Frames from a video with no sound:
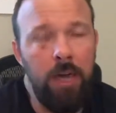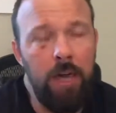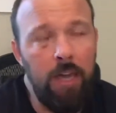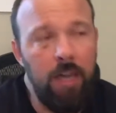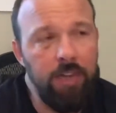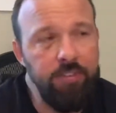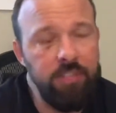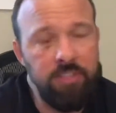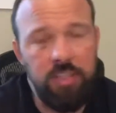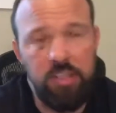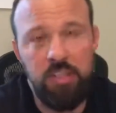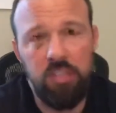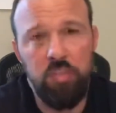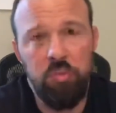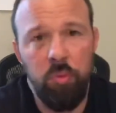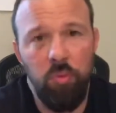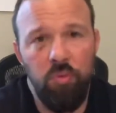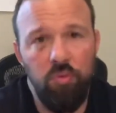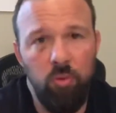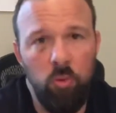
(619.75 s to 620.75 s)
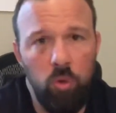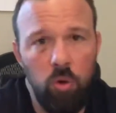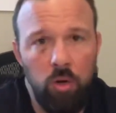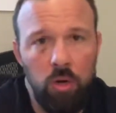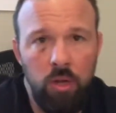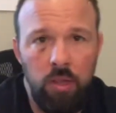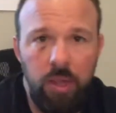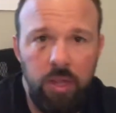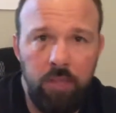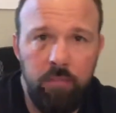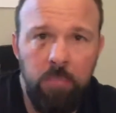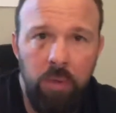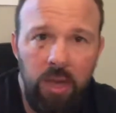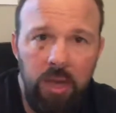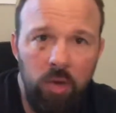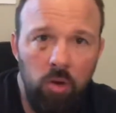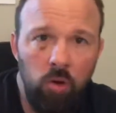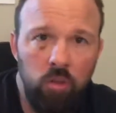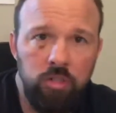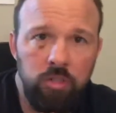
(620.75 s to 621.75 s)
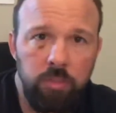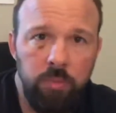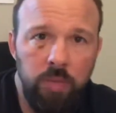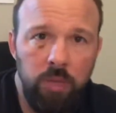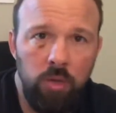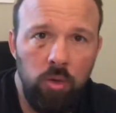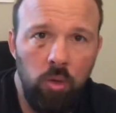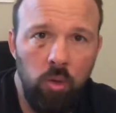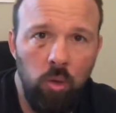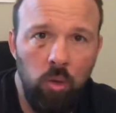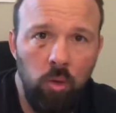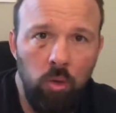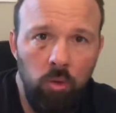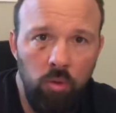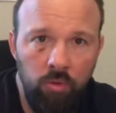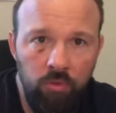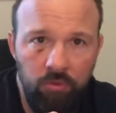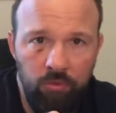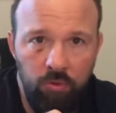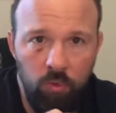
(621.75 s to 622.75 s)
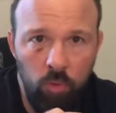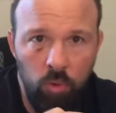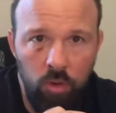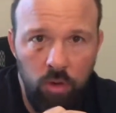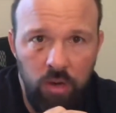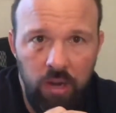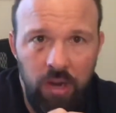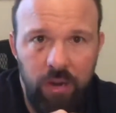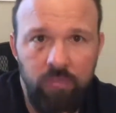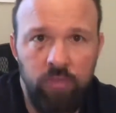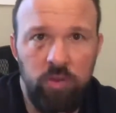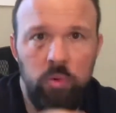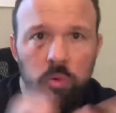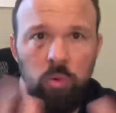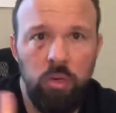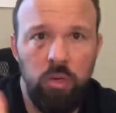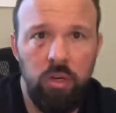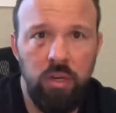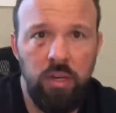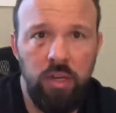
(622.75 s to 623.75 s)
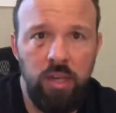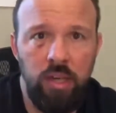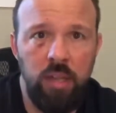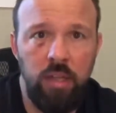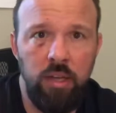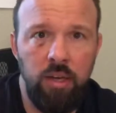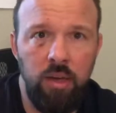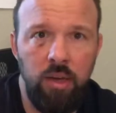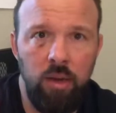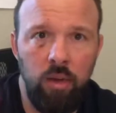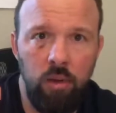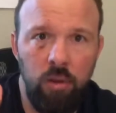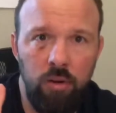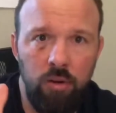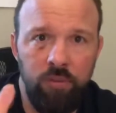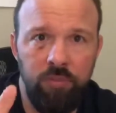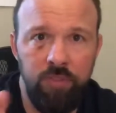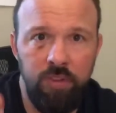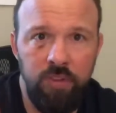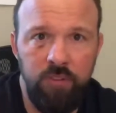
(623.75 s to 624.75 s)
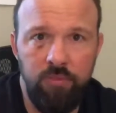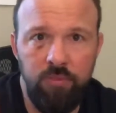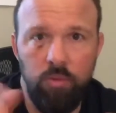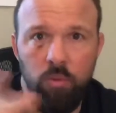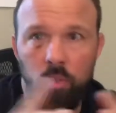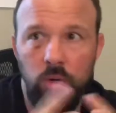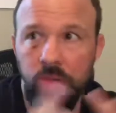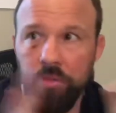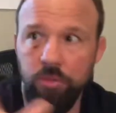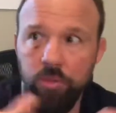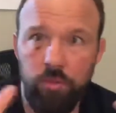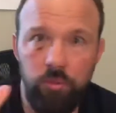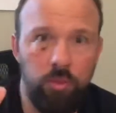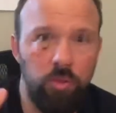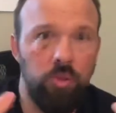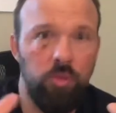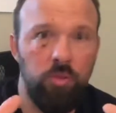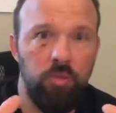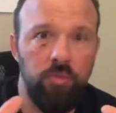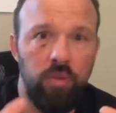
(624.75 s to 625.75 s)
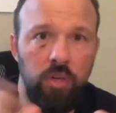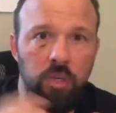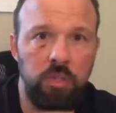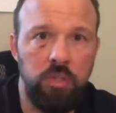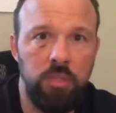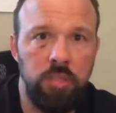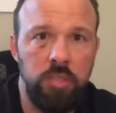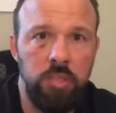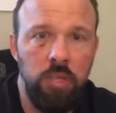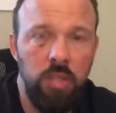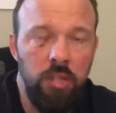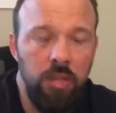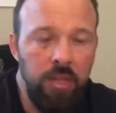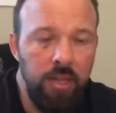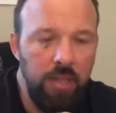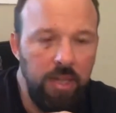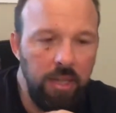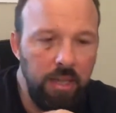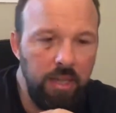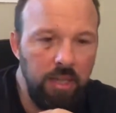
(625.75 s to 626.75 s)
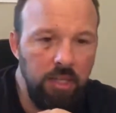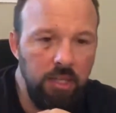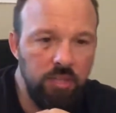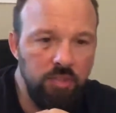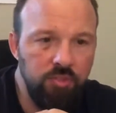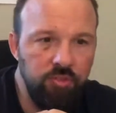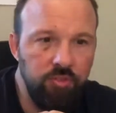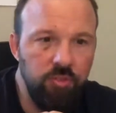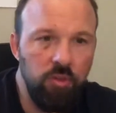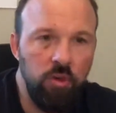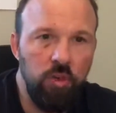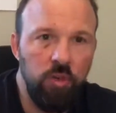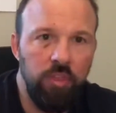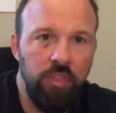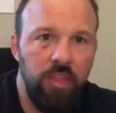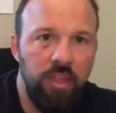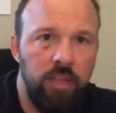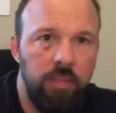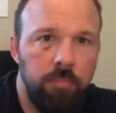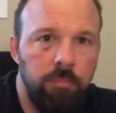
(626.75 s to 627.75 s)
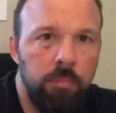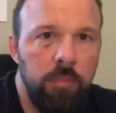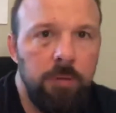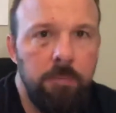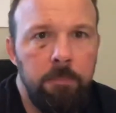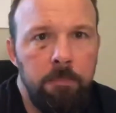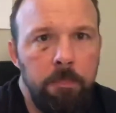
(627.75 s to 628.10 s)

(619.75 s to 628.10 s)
I've said this before, like my ultimate goal for everyone in our Fitin42 universe is for them